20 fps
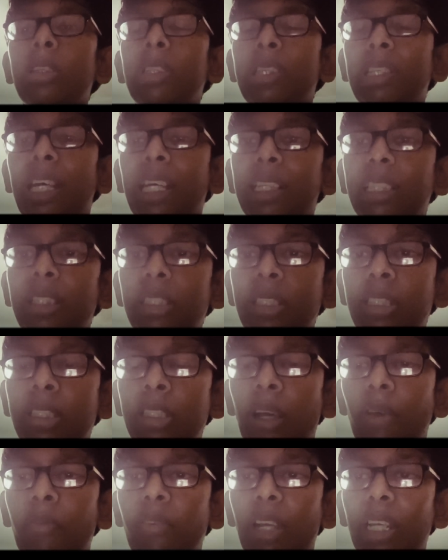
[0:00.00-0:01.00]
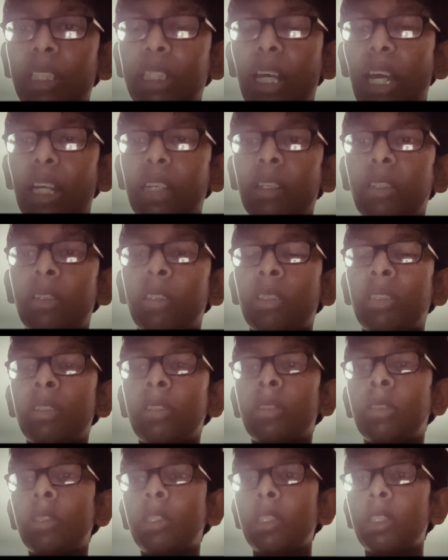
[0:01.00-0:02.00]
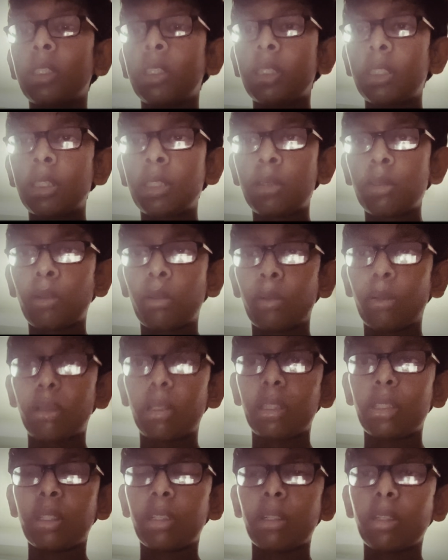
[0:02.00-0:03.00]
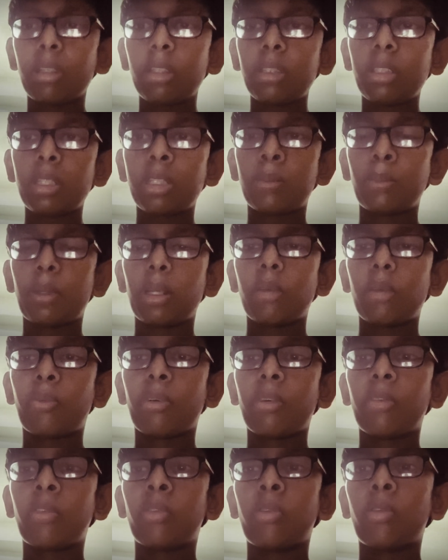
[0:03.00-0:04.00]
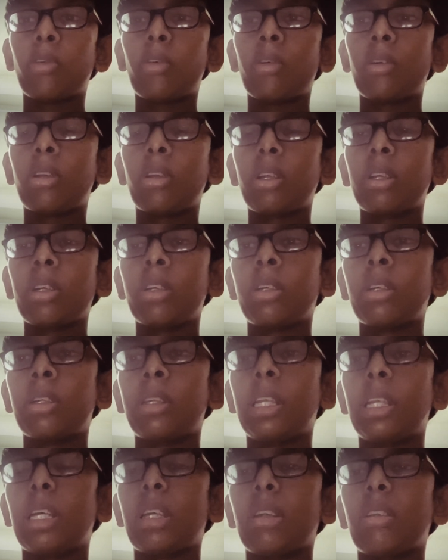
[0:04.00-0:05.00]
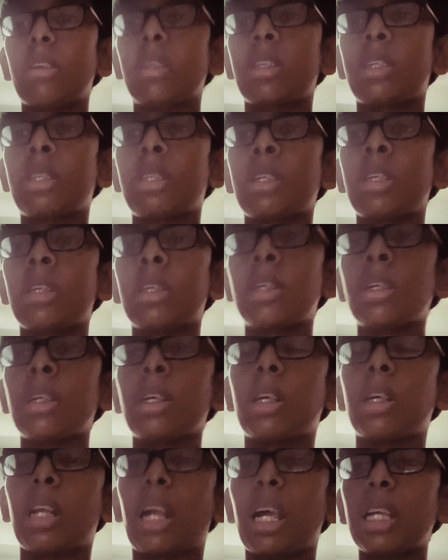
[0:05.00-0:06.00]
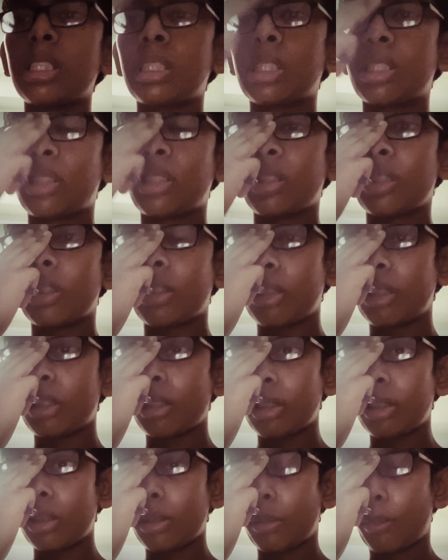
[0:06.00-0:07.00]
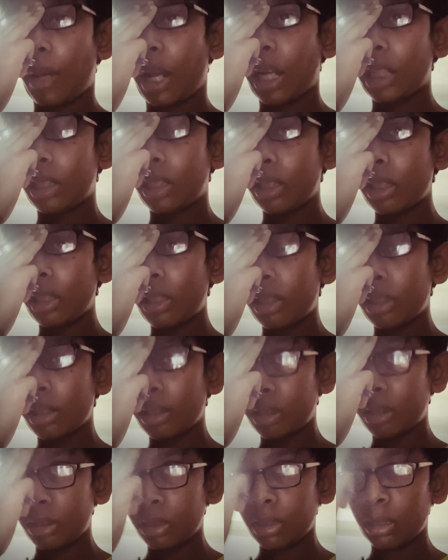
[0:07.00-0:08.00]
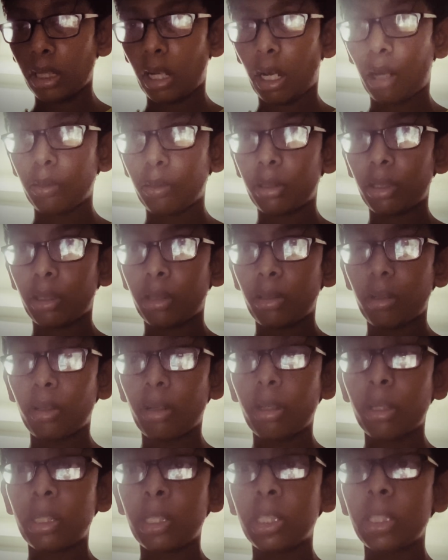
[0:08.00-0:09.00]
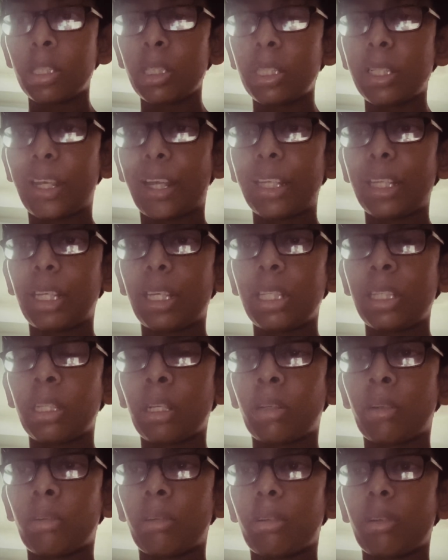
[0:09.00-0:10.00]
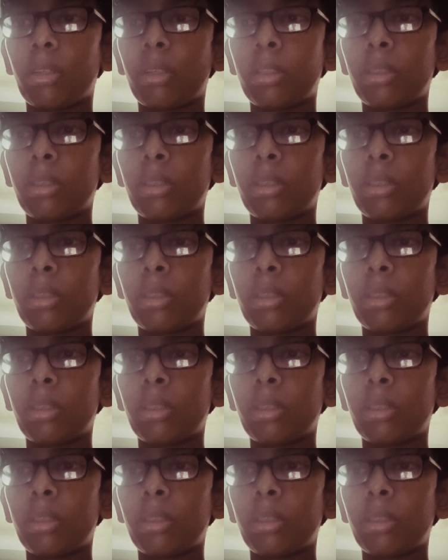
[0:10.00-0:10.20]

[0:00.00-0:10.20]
like stuff like that. So the Earth is made up of four layers: crust, mantle, outer core, and the inner core.